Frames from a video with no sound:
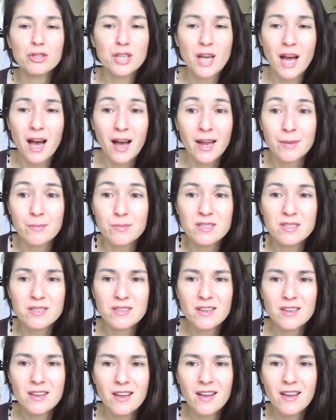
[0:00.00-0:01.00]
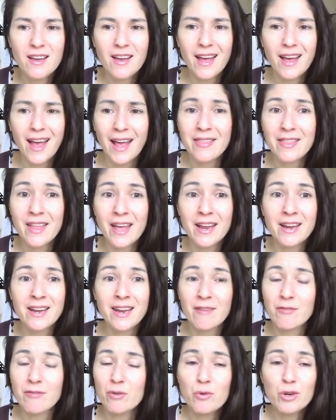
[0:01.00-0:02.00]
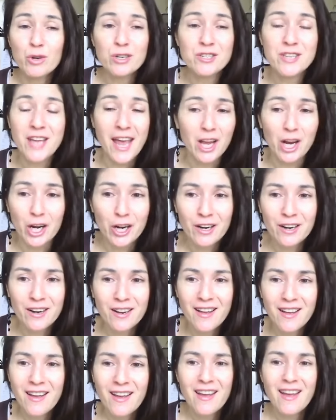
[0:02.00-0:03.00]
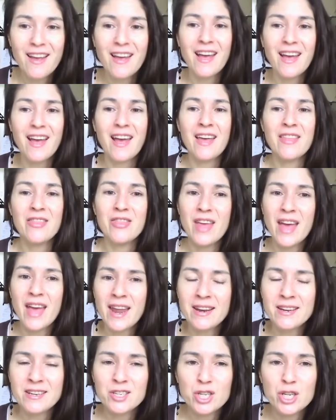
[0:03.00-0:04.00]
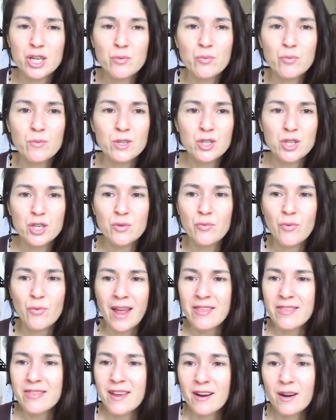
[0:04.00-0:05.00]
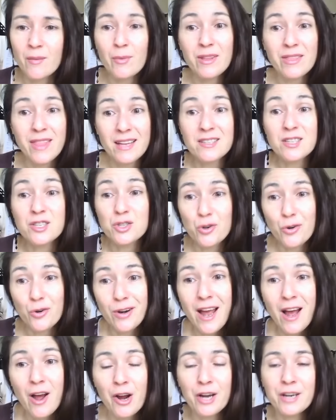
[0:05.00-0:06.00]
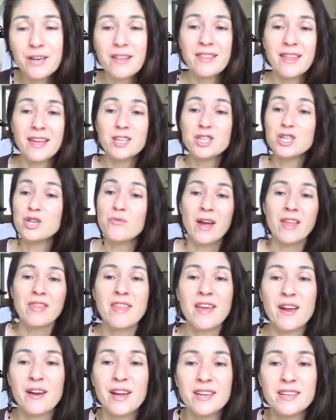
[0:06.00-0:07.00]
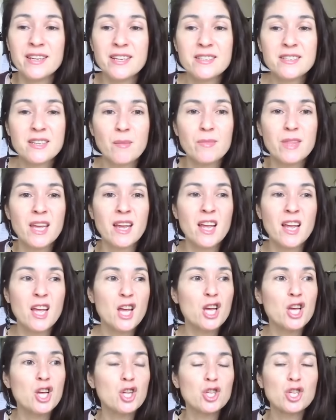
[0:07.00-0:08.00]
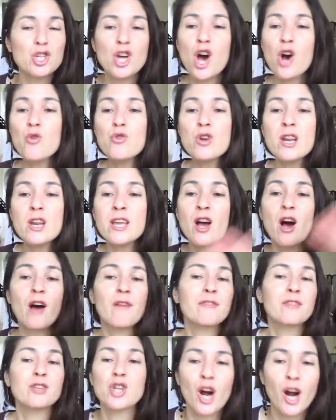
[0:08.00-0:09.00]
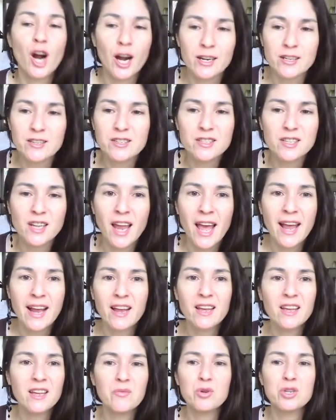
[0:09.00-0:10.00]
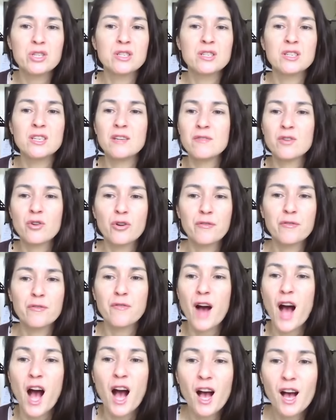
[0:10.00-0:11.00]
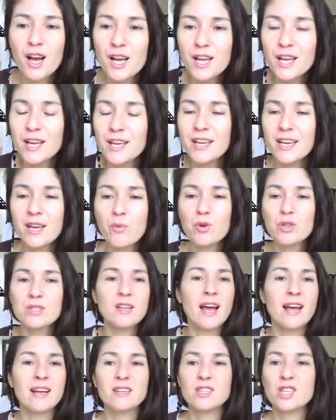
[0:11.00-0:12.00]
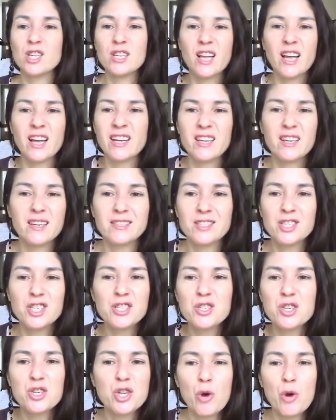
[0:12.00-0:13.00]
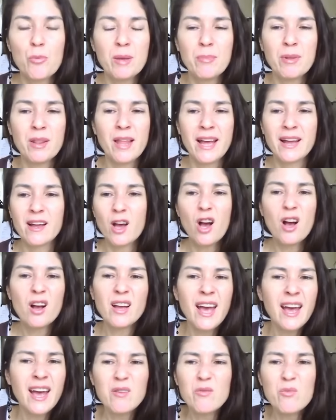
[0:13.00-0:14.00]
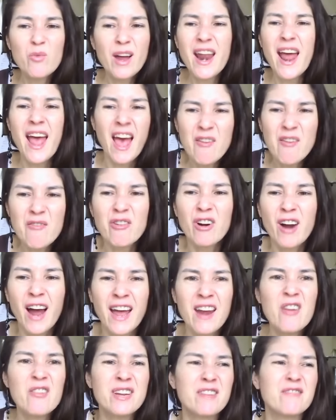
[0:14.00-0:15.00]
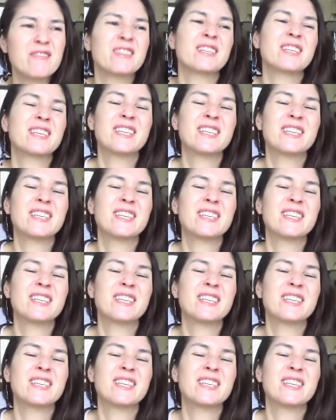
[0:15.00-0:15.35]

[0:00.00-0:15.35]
times, and they never would take her. And then she went there, well, that's a story I heard, and then she went there and did something totally off the charts. Like, it wasn't even her fach. It was like, just to show people, like, okay, whatever, I don't even